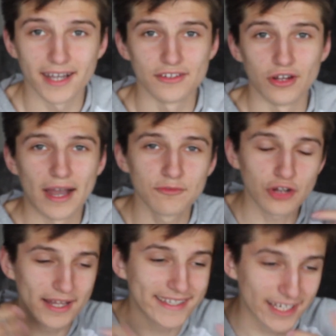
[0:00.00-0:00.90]
yeah, dude, I'm
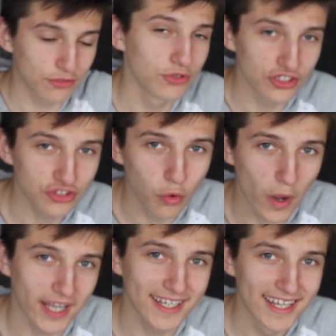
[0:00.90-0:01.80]
trying to get through this
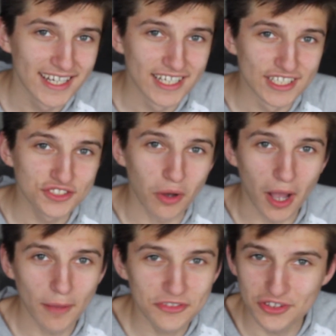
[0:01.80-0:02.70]
quick, so
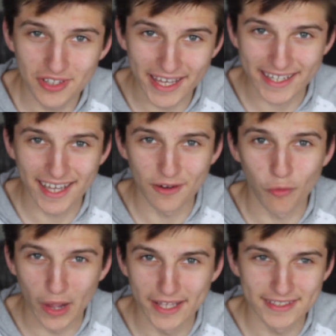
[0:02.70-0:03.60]
I'm still like kind
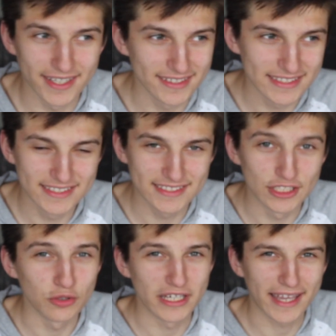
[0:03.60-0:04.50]
of wet at least,
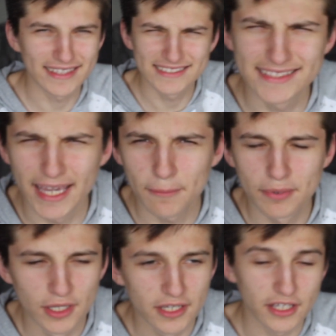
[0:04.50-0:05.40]
you know, like at least damp.